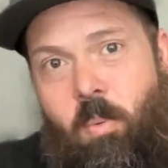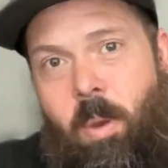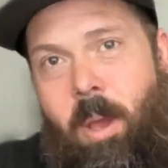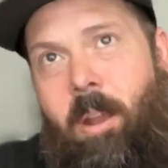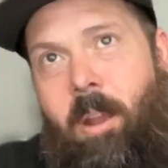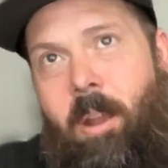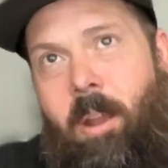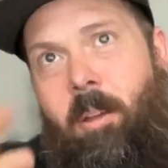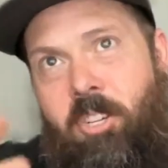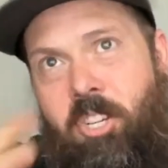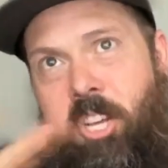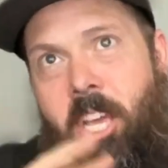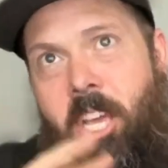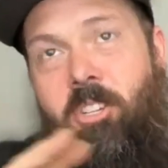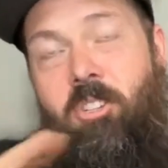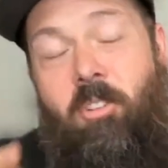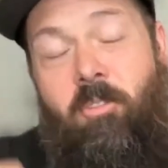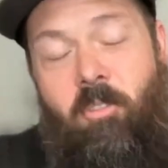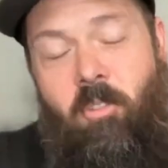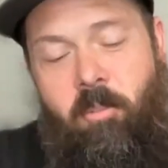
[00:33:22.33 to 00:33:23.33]
a
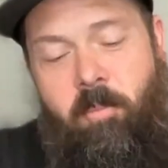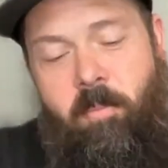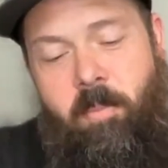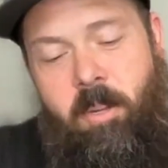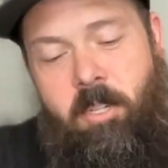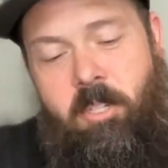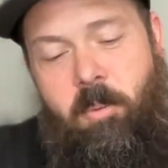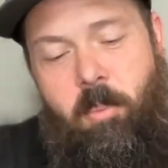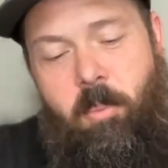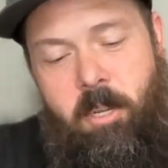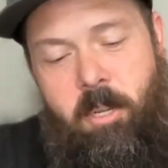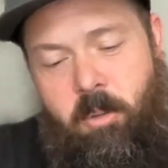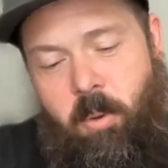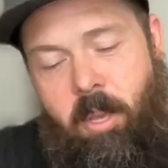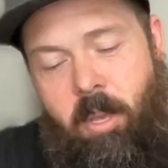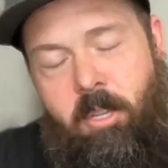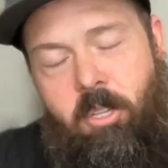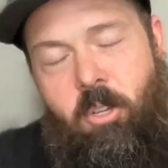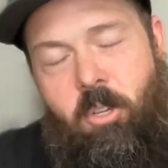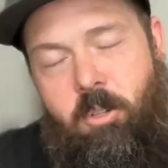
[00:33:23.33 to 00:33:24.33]
changeover of bishop bricks, so we
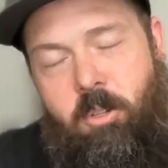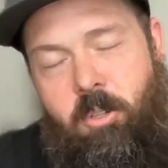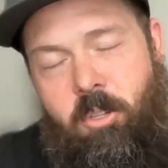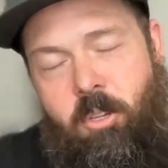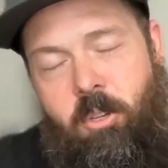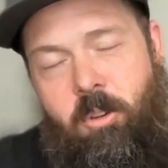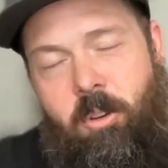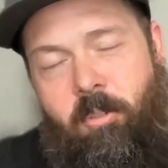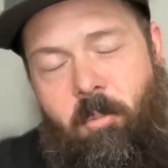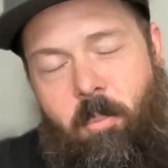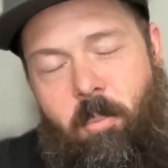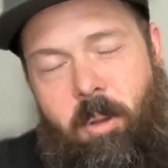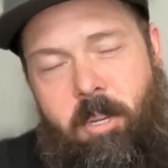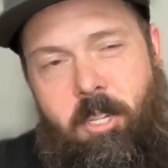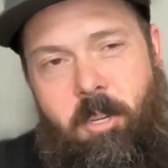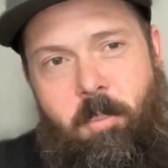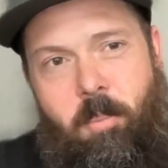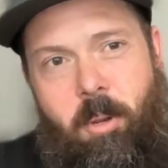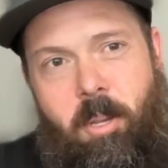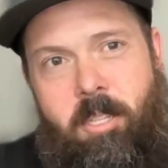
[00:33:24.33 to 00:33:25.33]
had two different
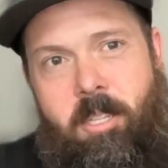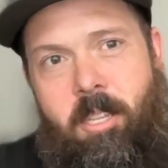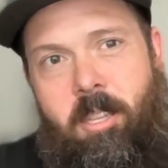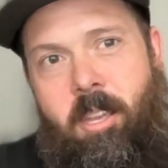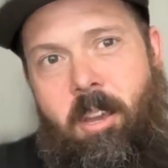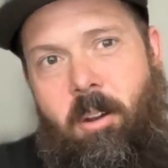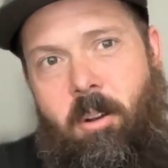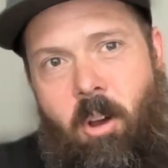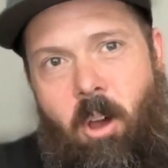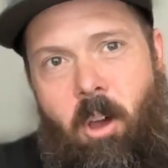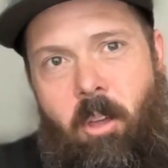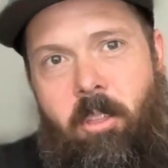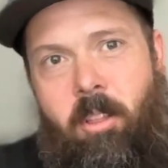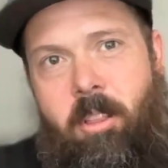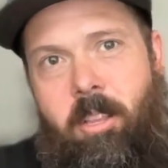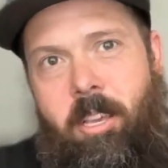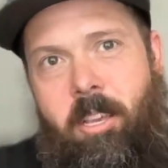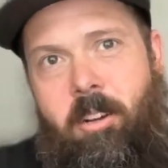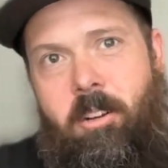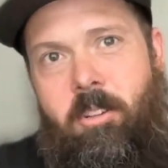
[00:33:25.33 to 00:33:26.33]
bishop bricks in there, and all the
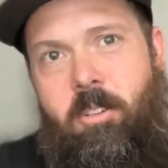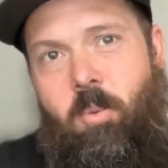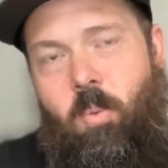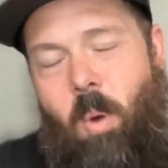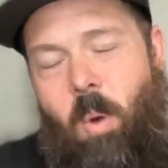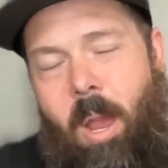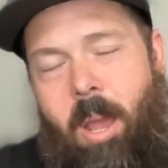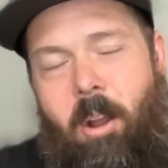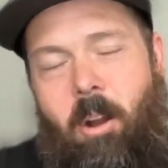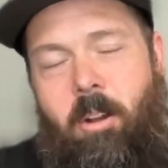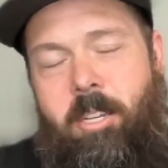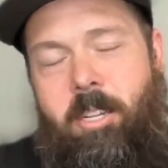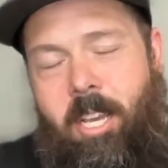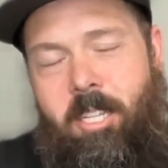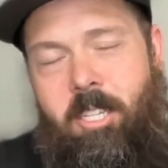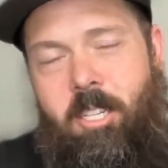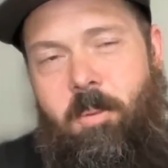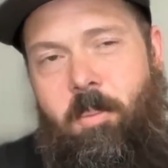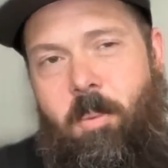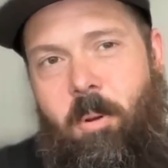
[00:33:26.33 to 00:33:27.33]
leaders write our
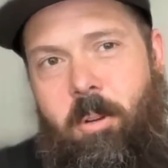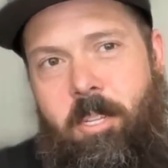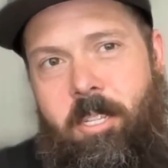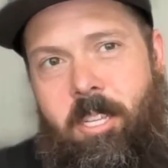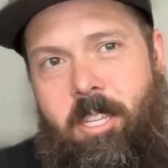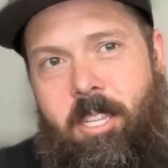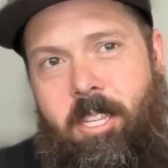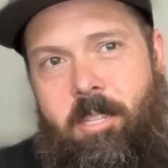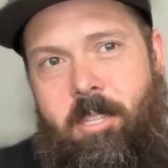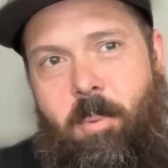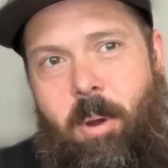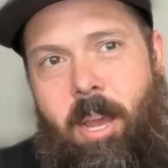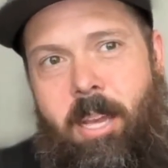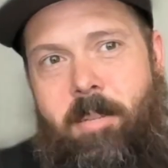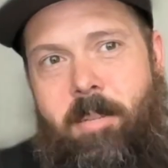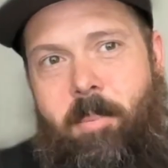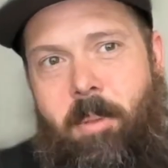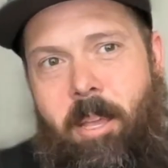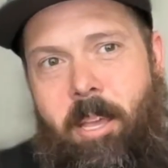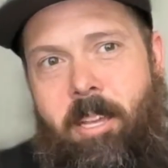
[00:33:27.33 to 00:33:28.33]
testimonies in these
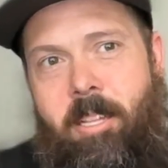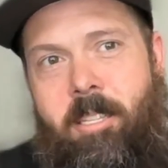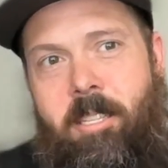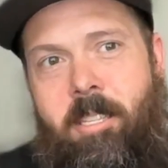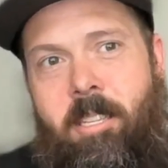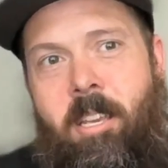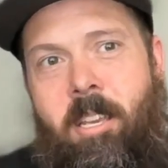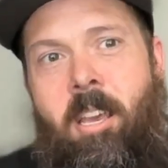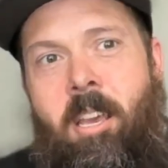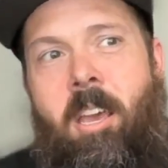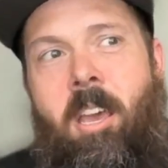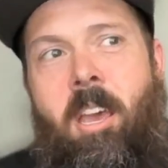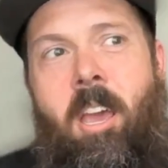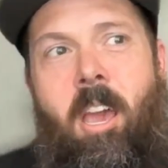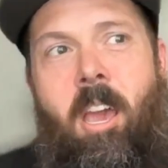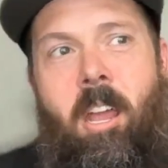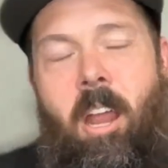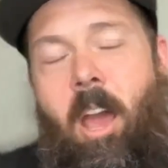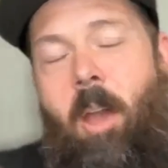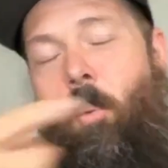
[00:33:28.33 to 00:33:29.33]
brass plates.
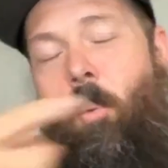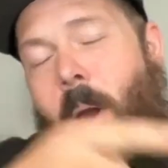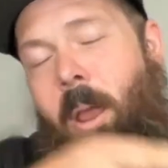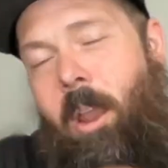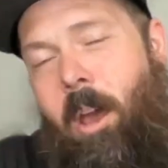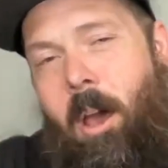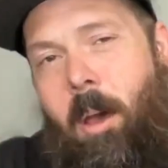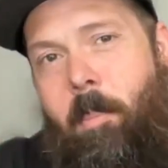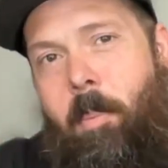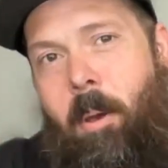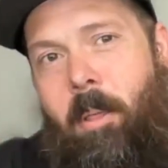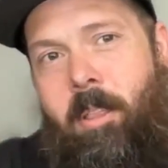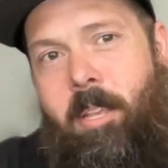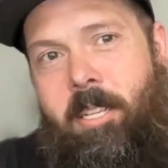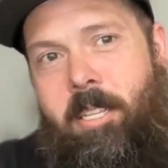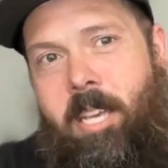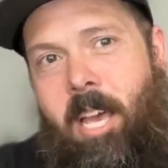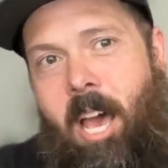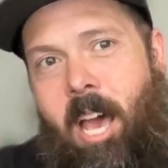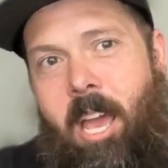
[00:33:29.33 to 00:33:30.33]
And I went up on
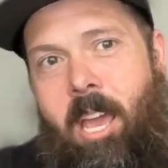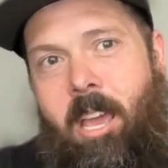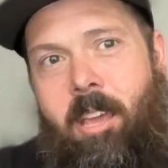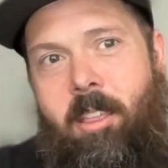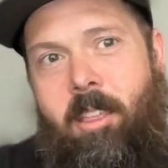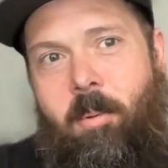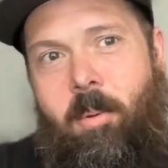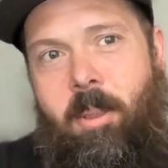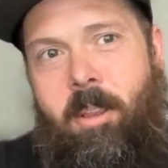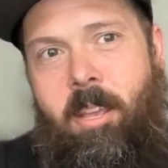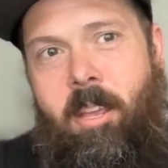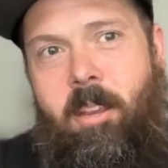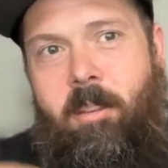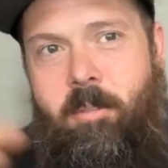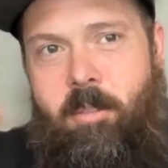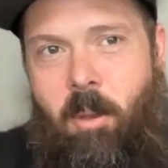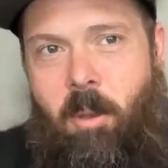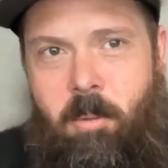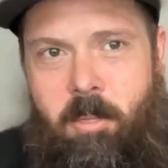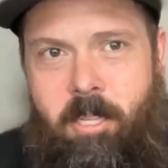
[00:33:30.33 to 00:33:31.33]
this hike that we did. It
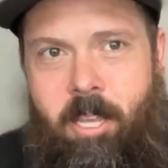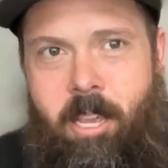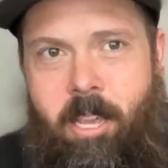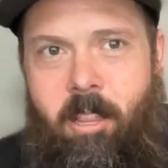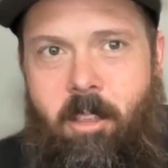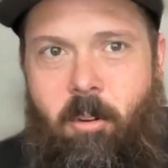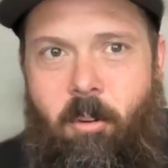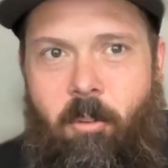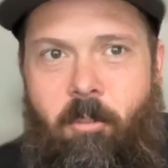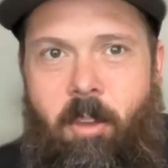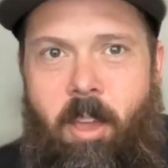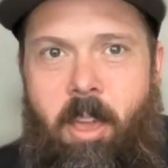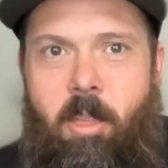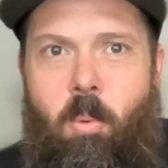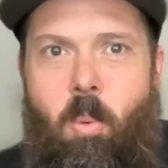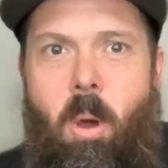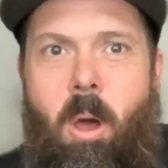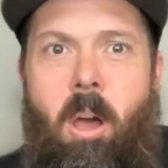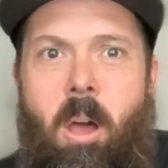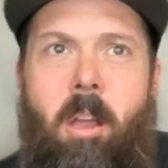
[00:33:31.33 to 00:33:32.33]
was almost like a little
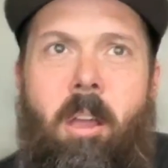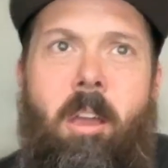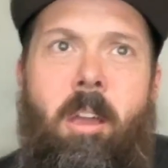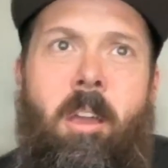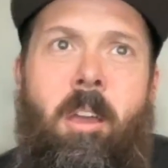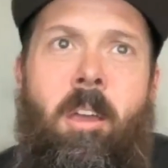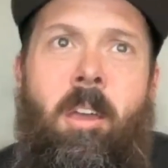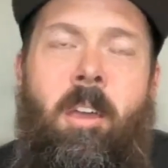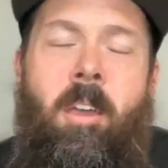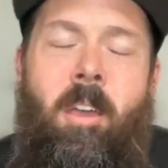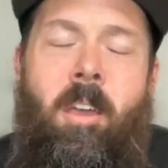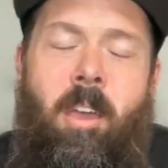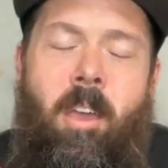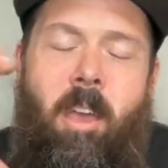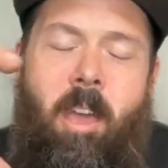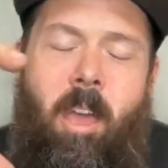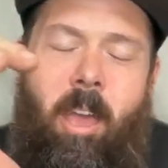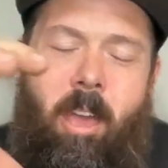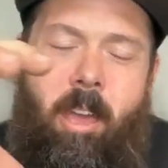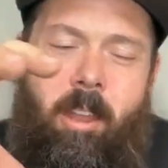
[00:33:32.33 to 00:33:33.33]
faith walk,
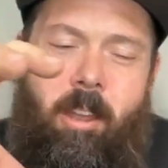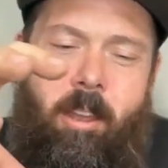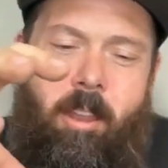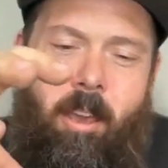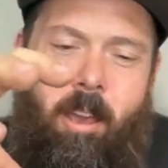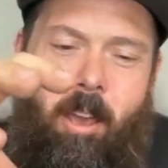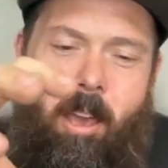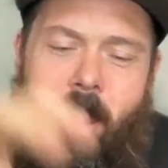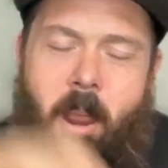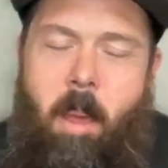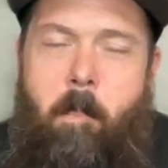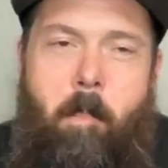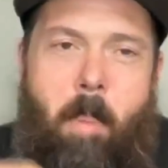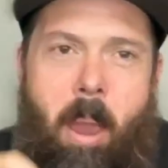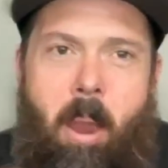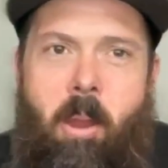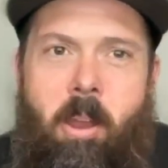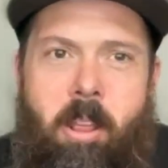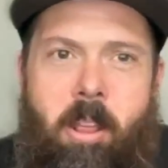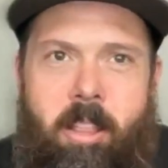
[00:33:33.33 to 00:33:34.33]
and I
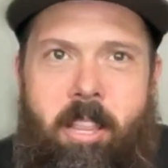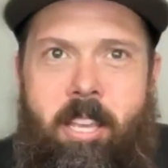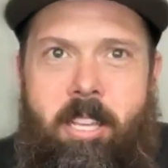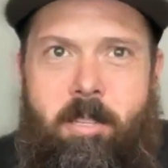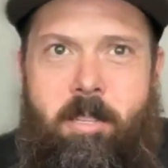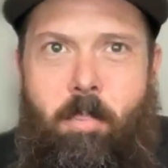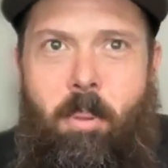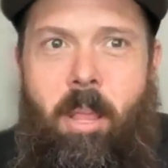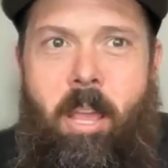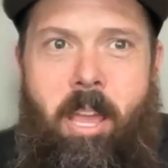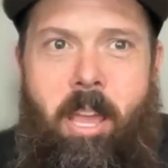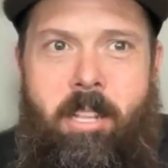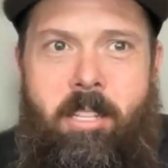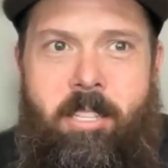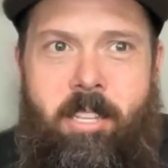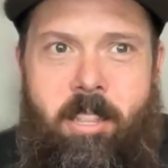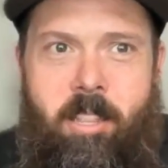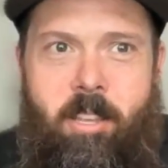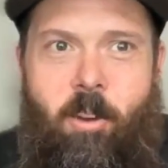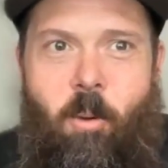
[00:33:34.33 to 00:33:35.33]
buried these plates
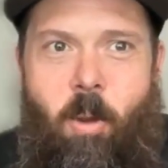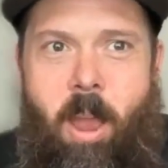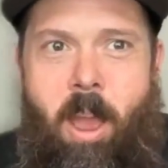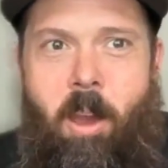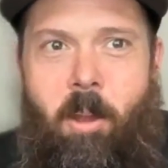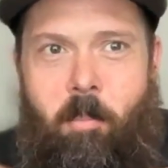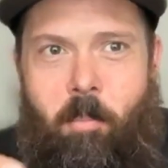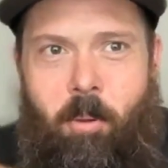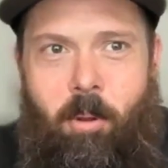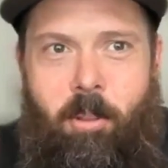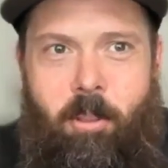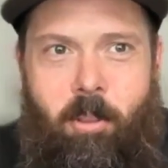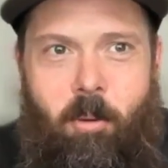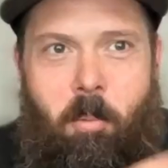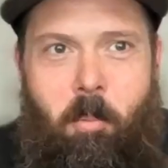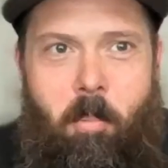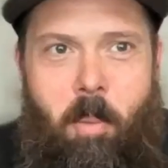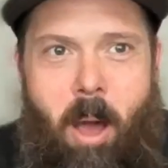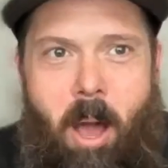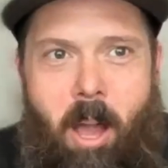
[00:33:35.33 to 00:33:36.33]
in the ground, put a little
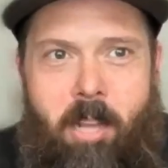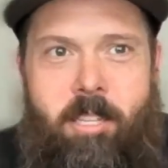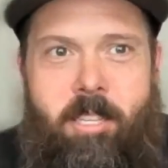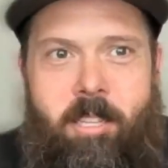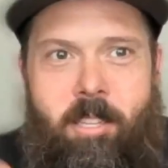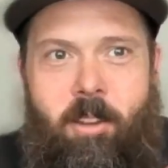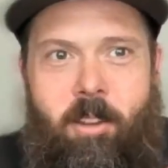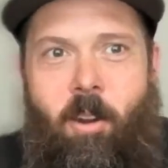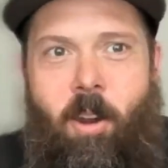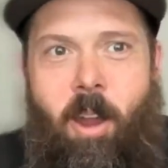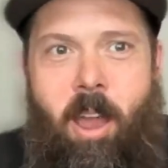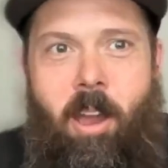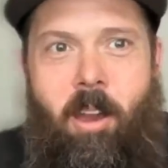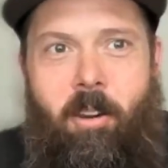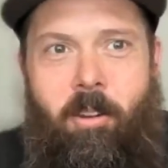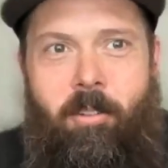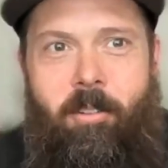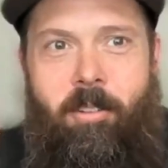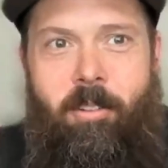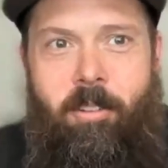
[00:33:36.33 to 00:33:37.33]
box in the
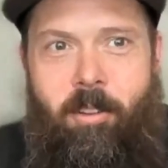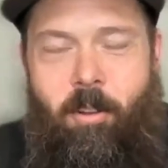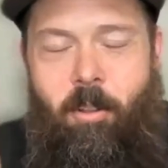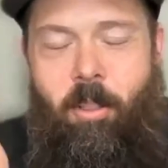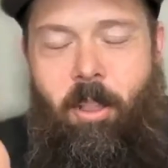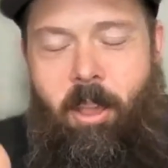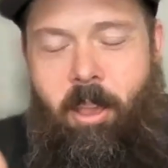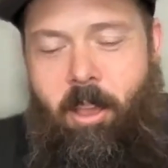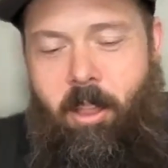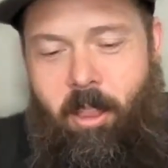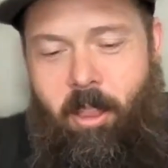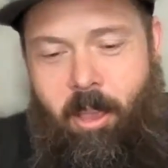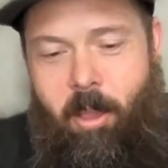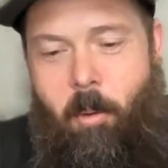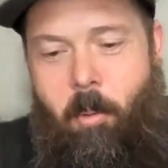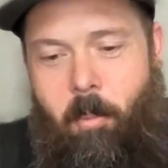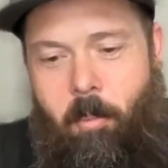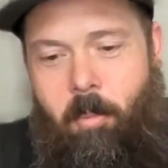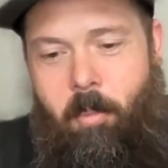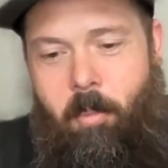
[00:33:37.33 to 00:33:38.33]
ground, like a